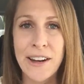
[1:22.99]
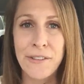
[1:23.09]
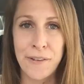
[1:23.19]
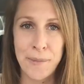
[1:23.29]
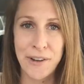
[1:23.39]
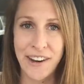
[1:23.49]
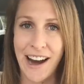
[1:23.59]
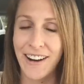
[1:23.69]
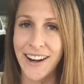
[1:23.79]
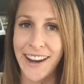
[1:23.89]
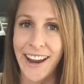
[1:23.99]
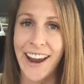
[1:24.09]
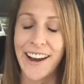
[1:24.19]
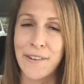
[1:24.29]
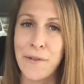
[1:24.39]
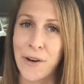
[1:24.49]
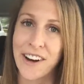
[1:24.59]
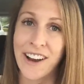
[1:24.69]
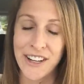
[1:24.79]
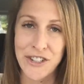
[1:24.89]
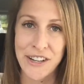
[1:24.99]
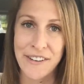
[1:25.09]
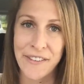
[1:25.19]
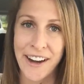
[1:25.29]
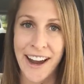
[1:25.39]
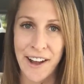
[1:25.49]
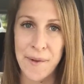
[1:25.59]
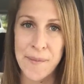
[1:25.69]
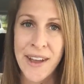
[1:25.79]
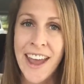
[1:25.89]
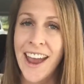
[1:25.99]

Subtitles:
of familiarity in a foreign country for him.